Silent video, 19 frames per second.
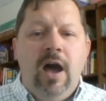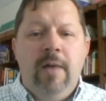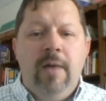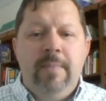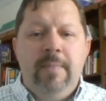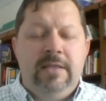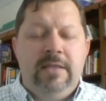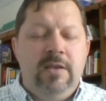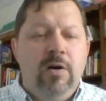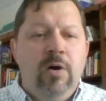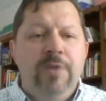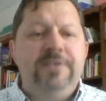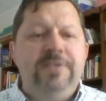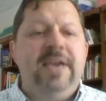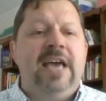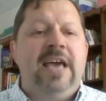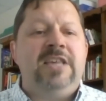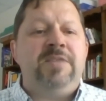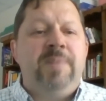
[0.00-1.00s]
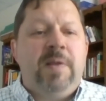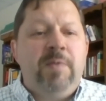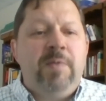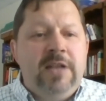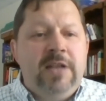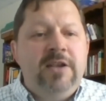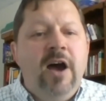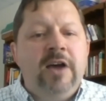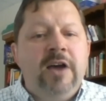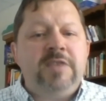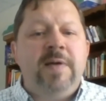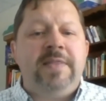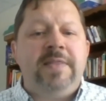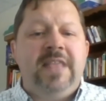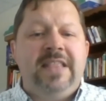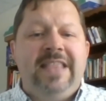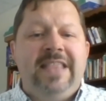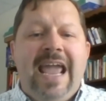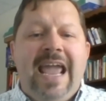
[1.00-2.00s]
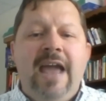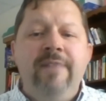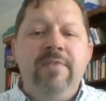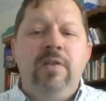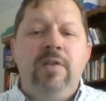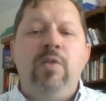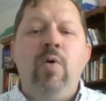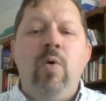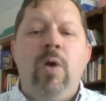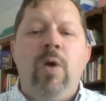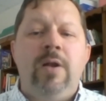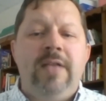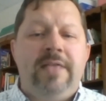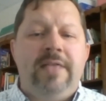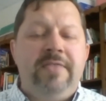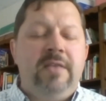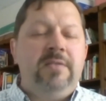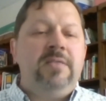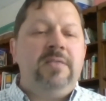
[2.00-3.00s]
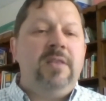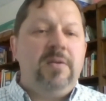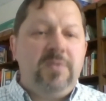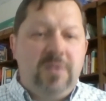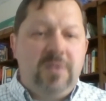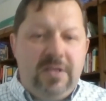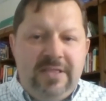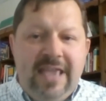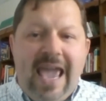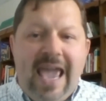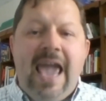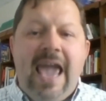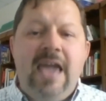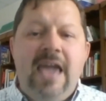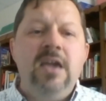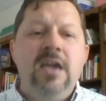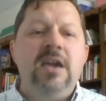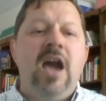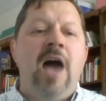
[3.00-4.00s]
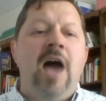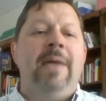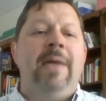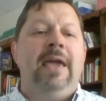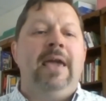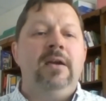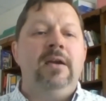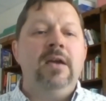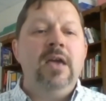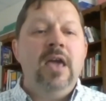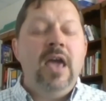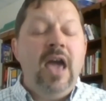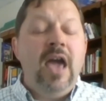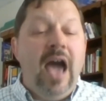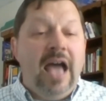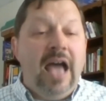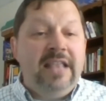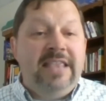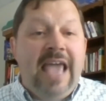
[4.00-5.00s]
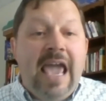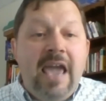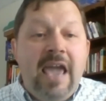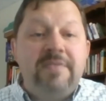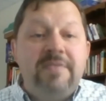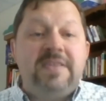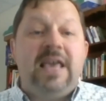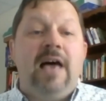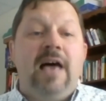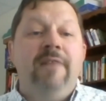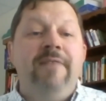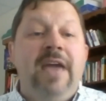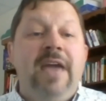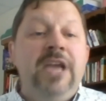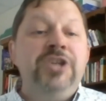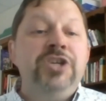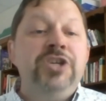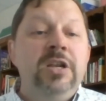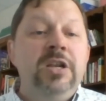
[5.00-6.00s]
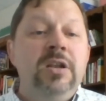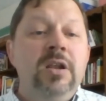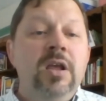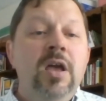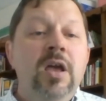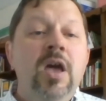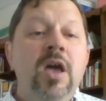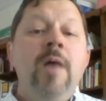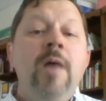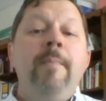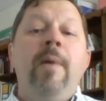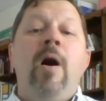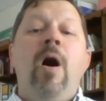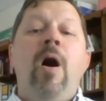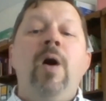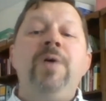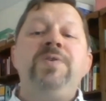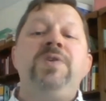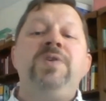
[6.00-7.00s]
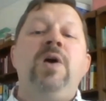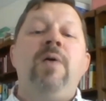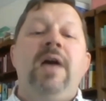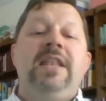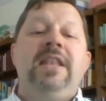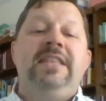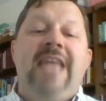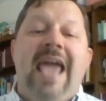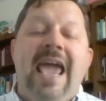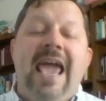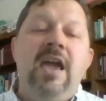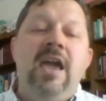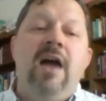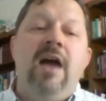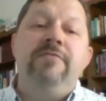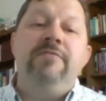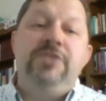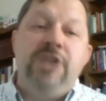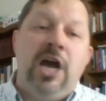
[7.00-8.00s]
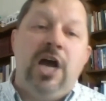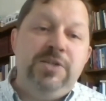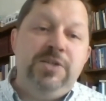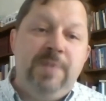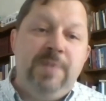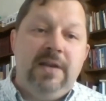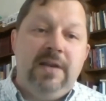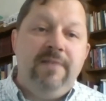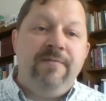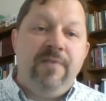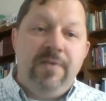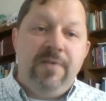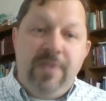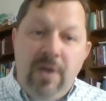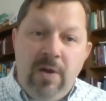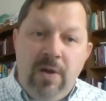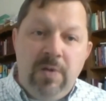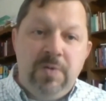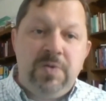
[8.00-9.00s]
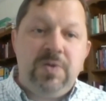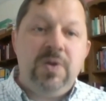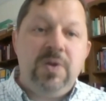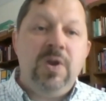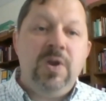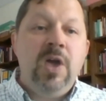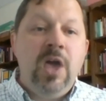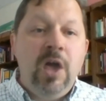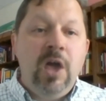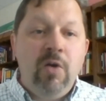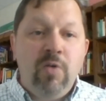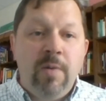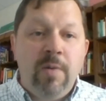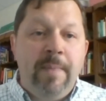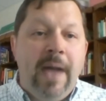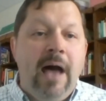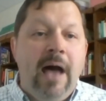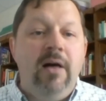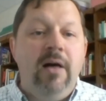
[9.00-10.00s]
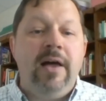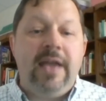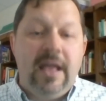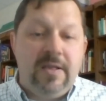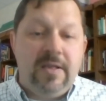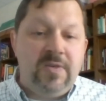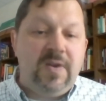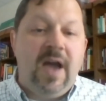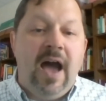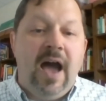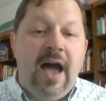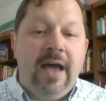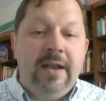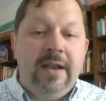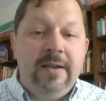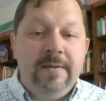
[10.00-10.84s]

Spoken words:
in the Old Testament when it talks about the day of the Lord, that there's a day coming, a day of salvation, but also a day of judgment for those who rebel against God.